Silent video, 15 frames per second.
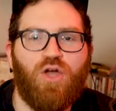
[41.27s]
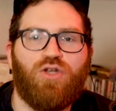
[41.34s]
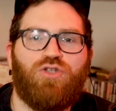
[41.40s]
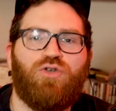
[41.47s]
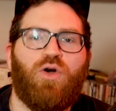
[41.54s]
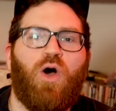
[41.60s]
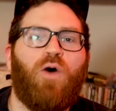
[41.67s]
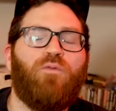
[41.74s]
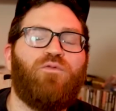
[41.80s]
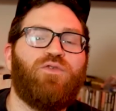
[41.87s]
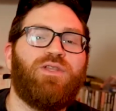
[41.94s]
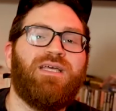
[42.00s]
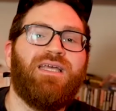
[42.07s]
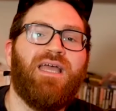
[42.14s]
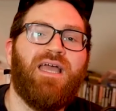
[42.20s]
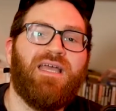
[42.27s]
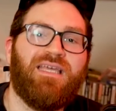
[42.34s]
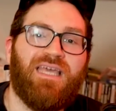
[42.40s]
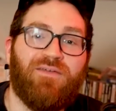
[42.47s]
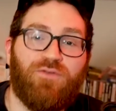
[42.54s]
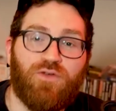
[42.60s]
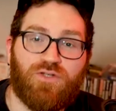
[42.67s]
to hopefully
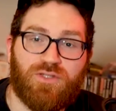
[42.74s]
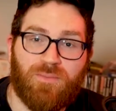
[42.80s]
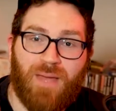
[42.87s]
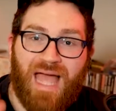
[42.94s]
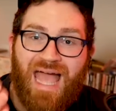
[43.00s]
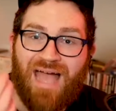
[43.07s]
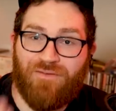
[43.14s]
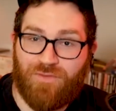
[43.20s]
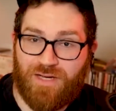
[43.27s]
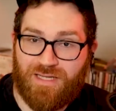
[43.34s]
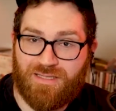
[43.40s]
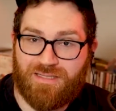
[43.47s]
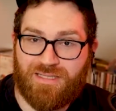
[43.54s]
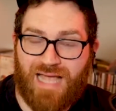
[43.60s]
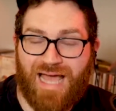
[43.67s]
give you some evidence